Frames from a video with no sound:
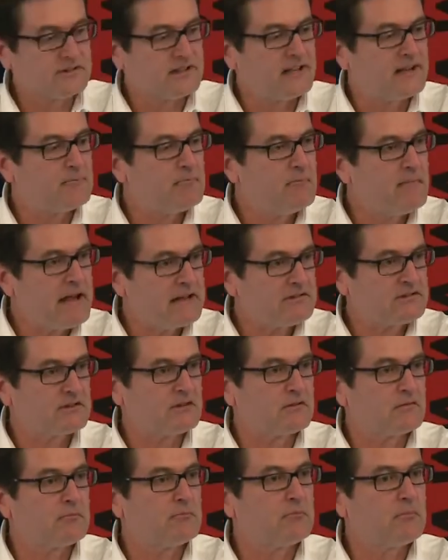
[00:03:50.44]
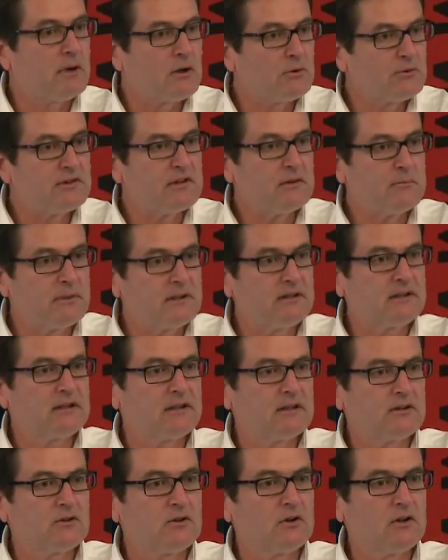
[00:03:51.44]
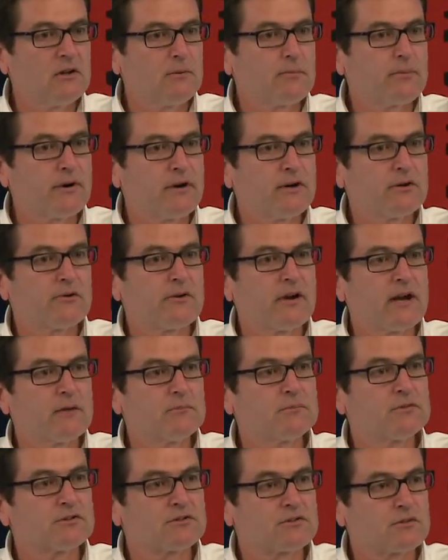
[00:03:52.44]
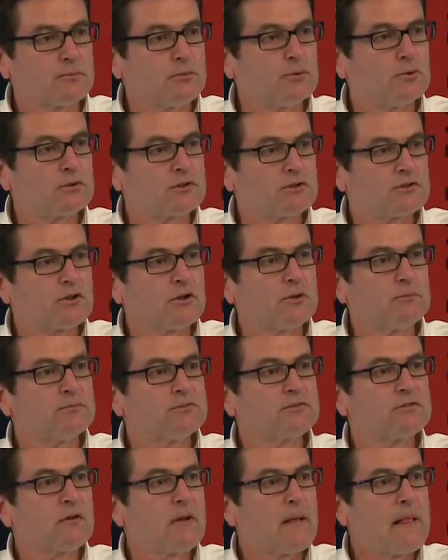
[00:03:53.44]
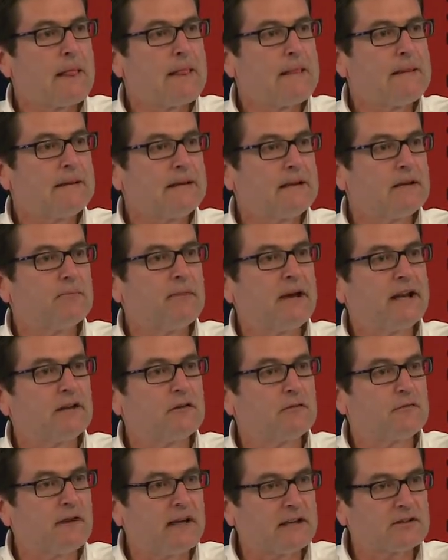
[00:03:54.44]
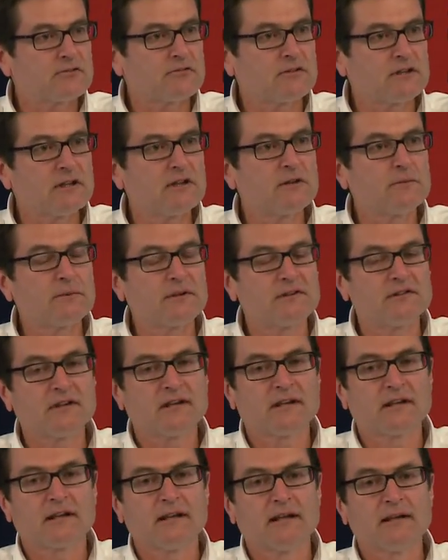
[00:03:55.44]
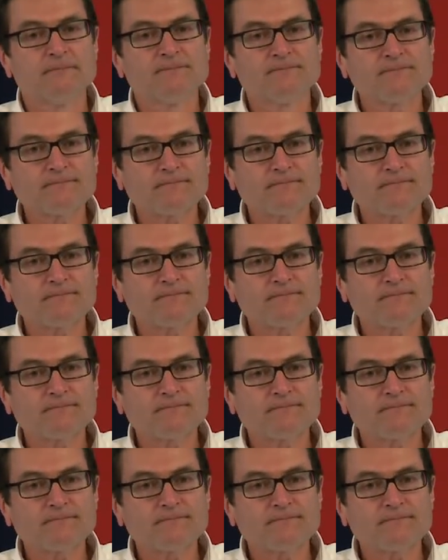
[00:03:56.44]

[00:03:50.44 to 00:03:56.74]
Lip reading: is a massive multi-billion dollar program to support jobs in manufacturing in particular.